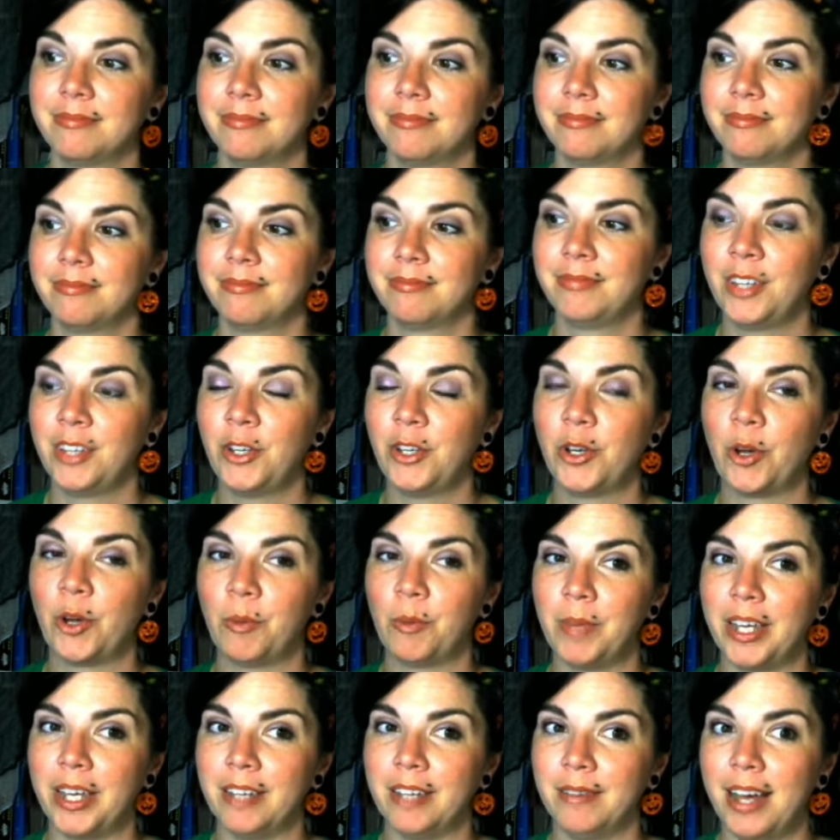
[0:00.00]
You know
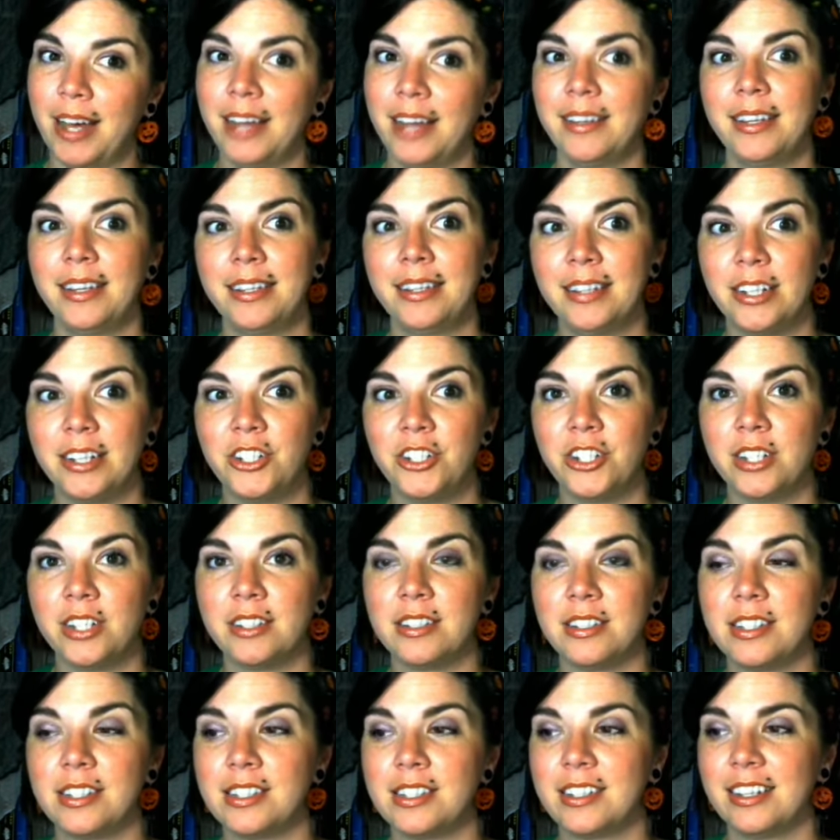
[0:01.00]
me, I like
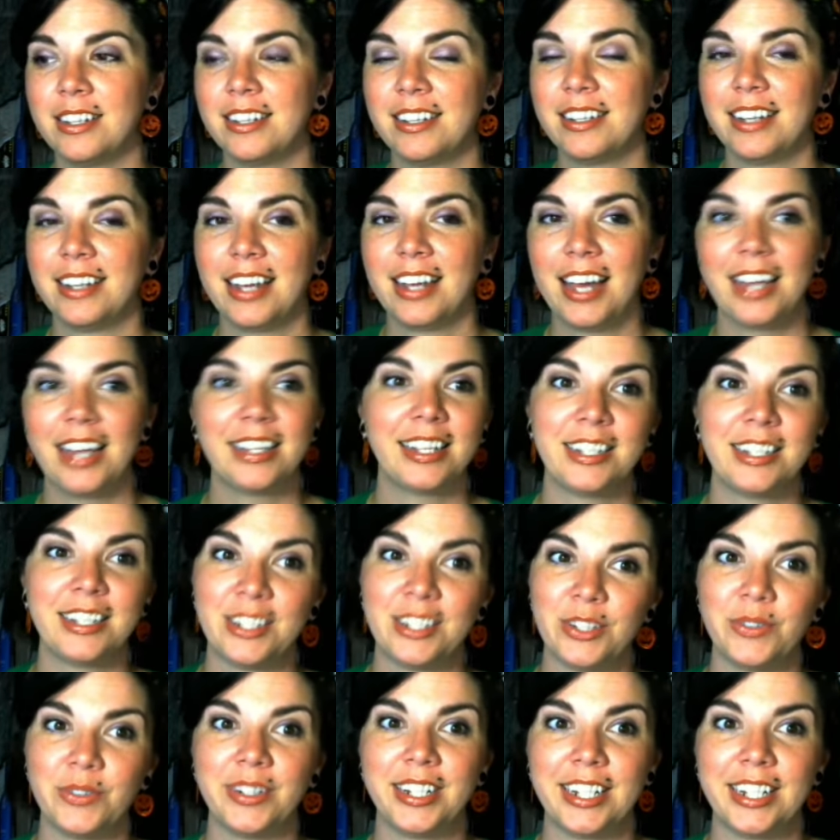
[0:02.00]
kitchens. I like
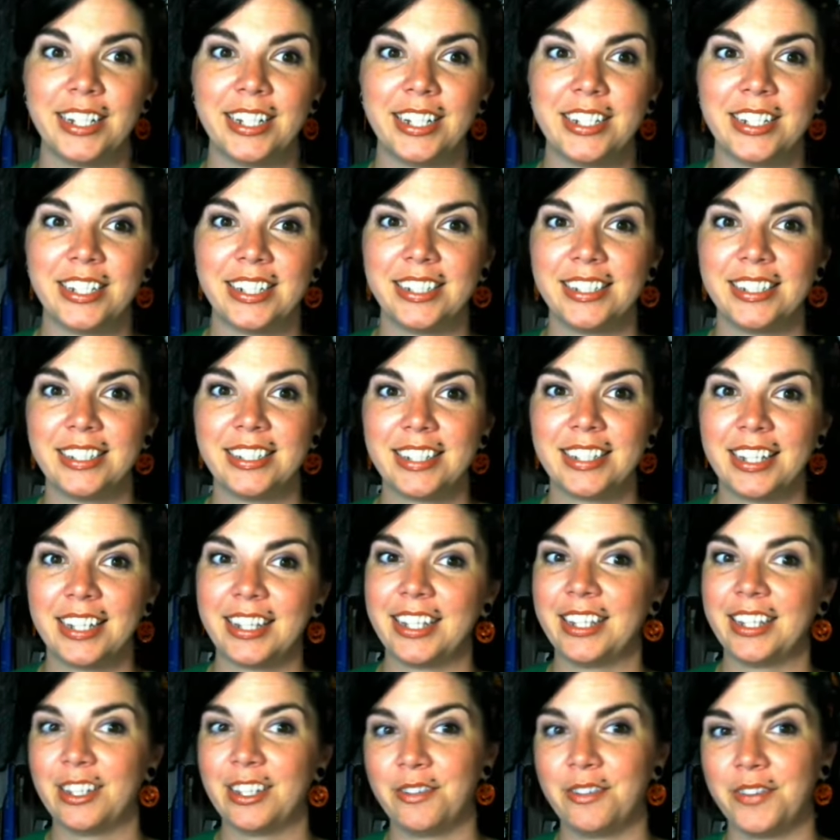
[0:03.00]
doing kitchens. I
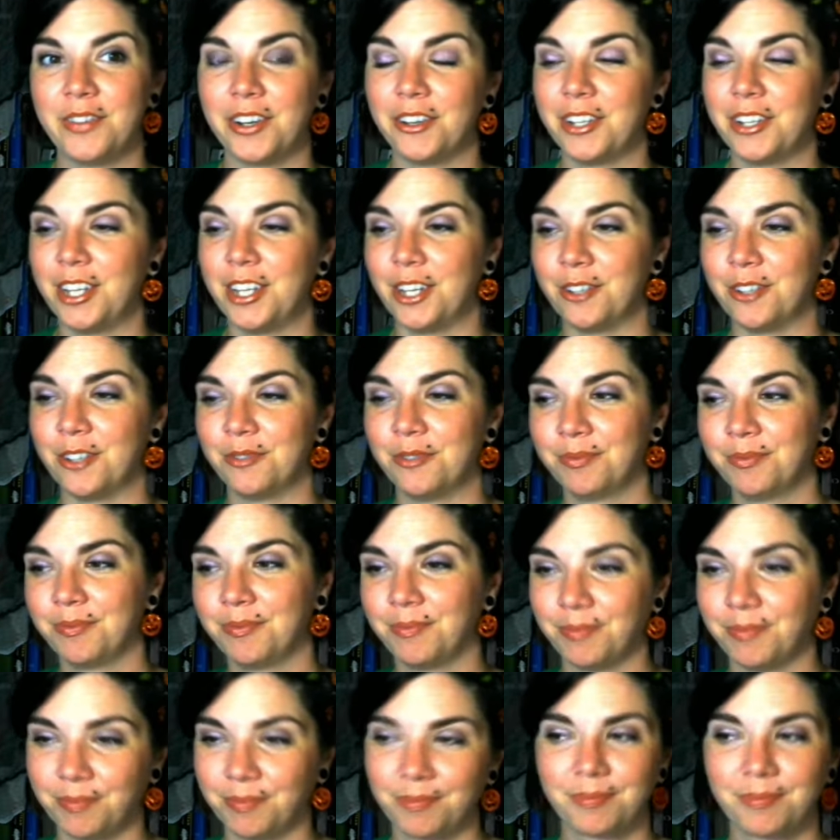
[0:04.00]
think they're very cute.
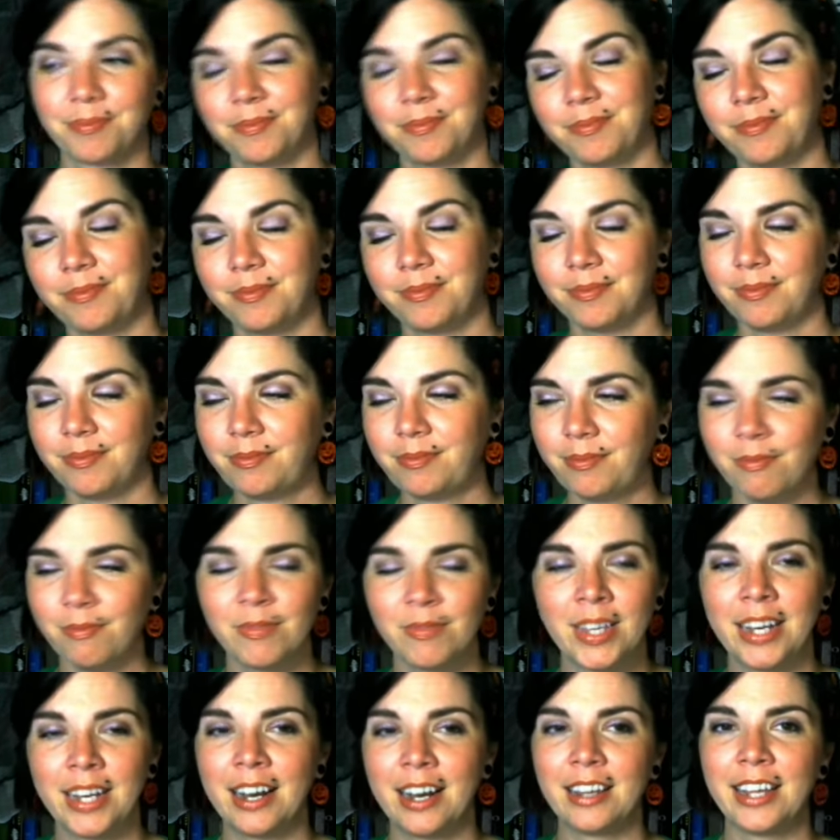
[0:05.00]

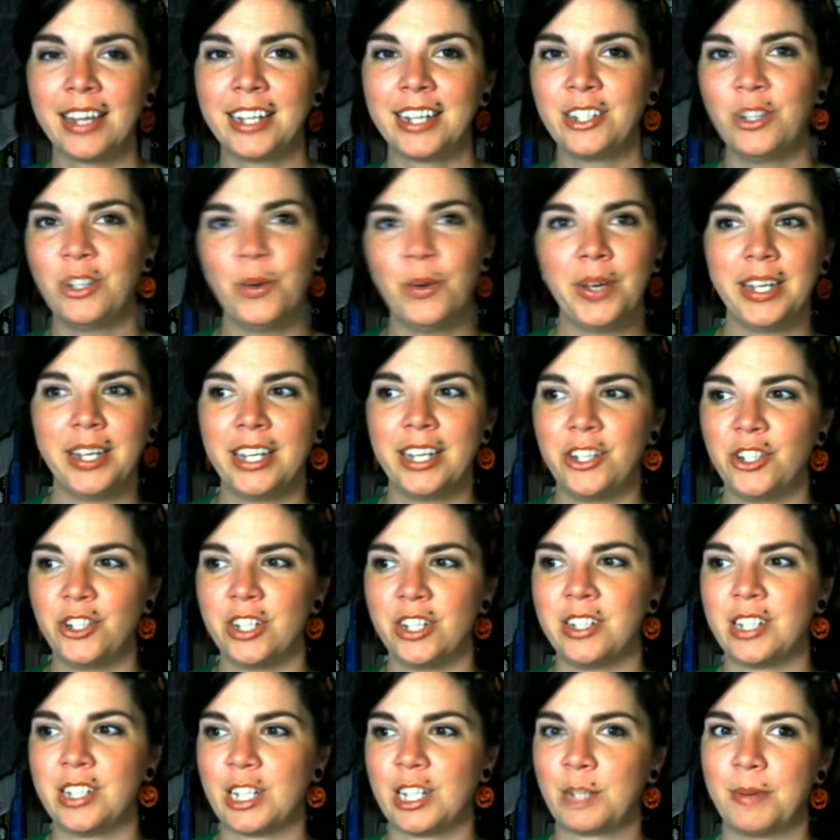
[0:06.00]
And I like doing
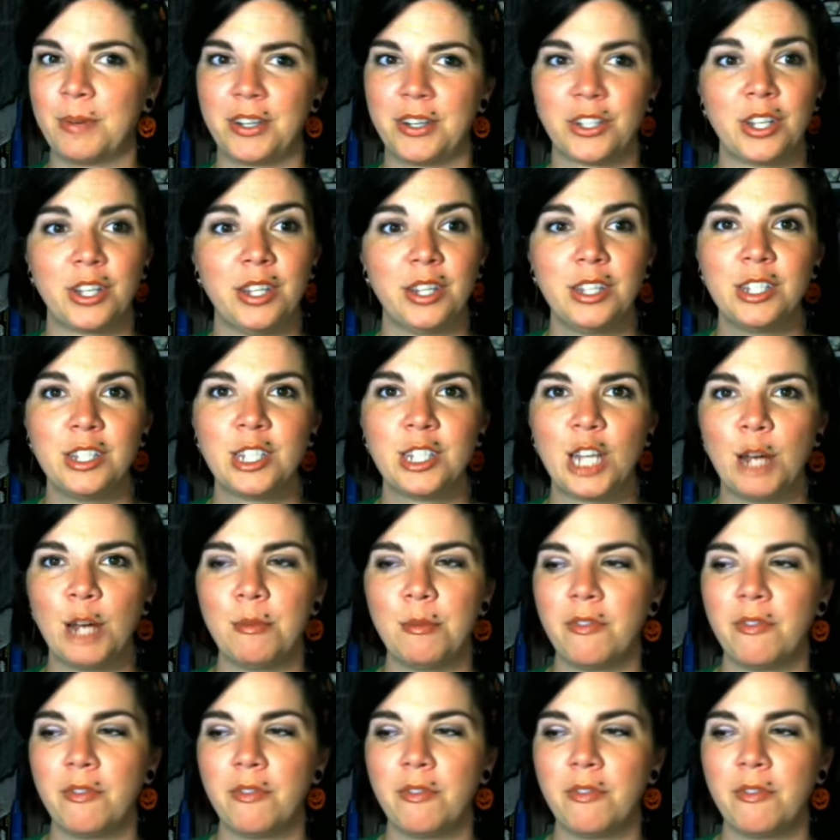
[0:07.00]
kitchens, especially this time of